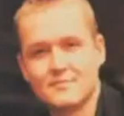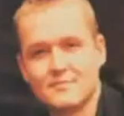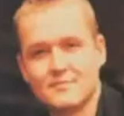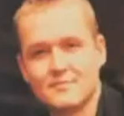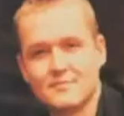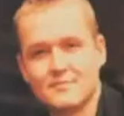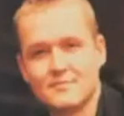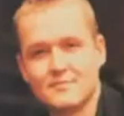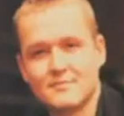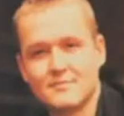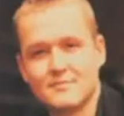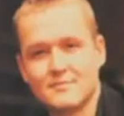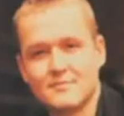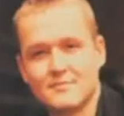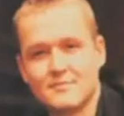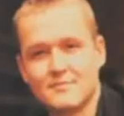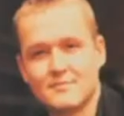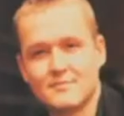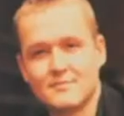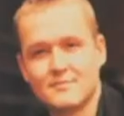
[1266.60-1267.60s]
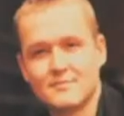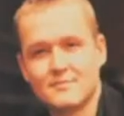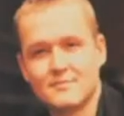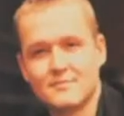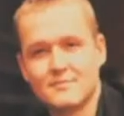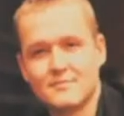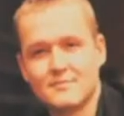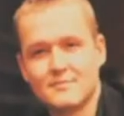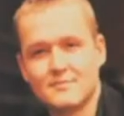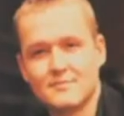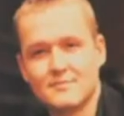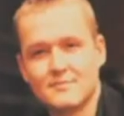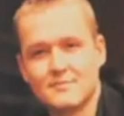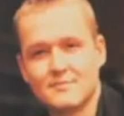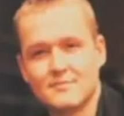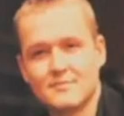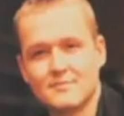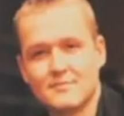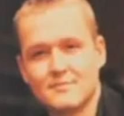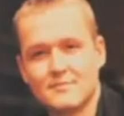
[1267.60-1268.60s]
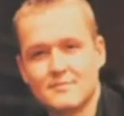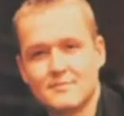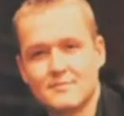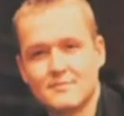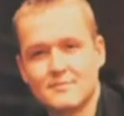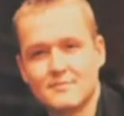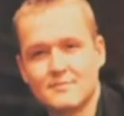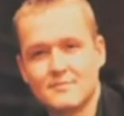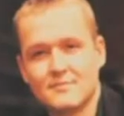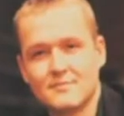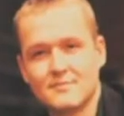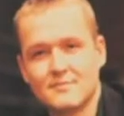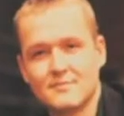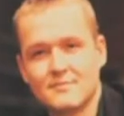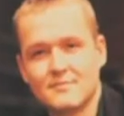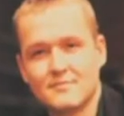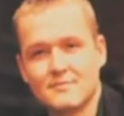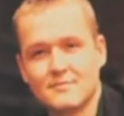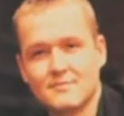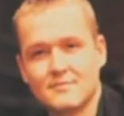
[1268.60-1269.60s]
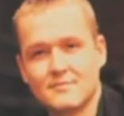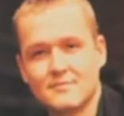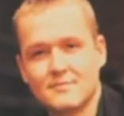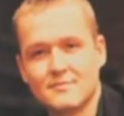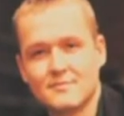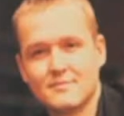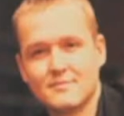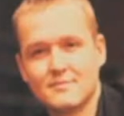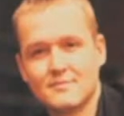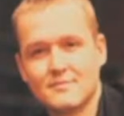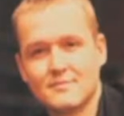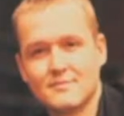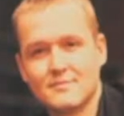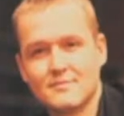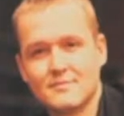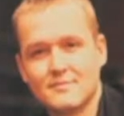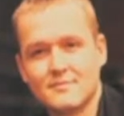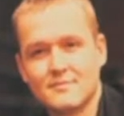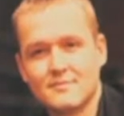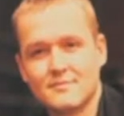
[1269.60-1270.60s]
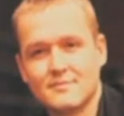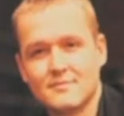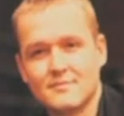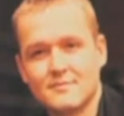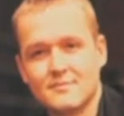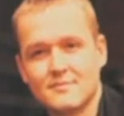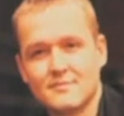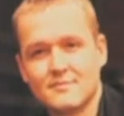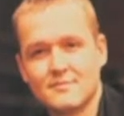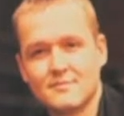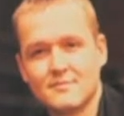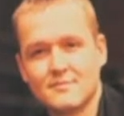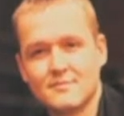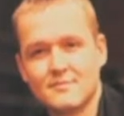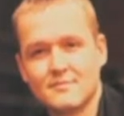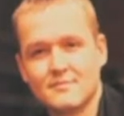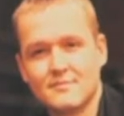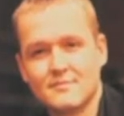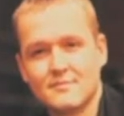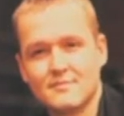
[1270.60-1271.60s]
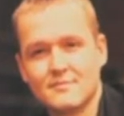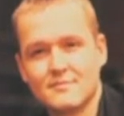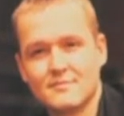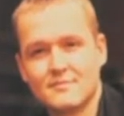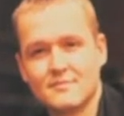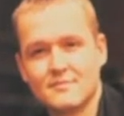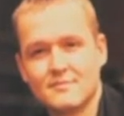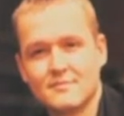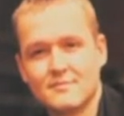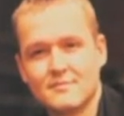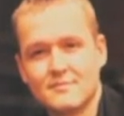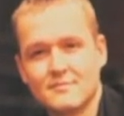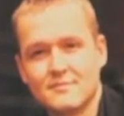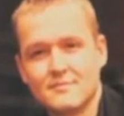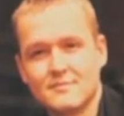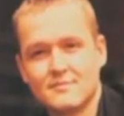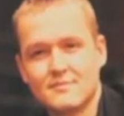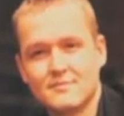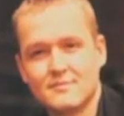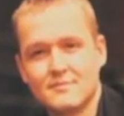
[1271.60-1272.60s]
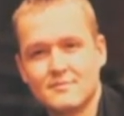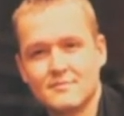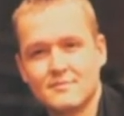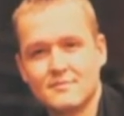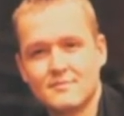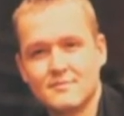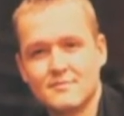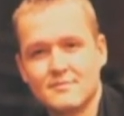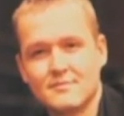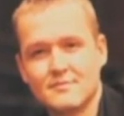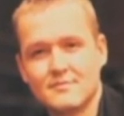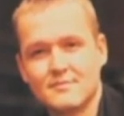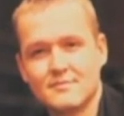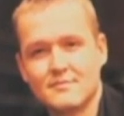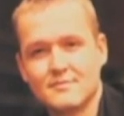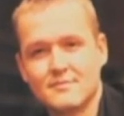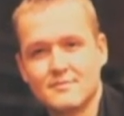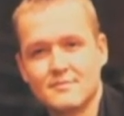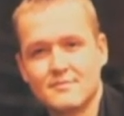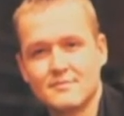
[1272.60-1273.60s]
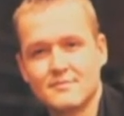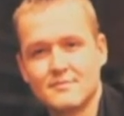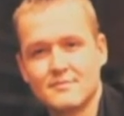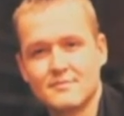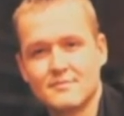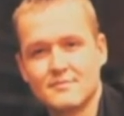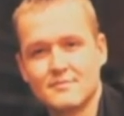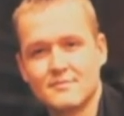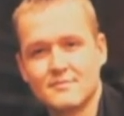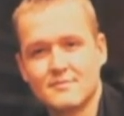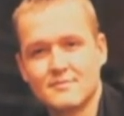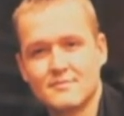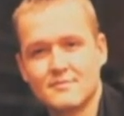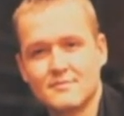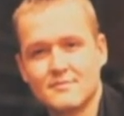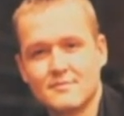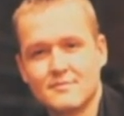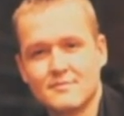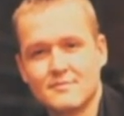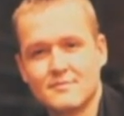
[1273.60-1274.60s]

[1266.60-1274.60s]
(not speaking)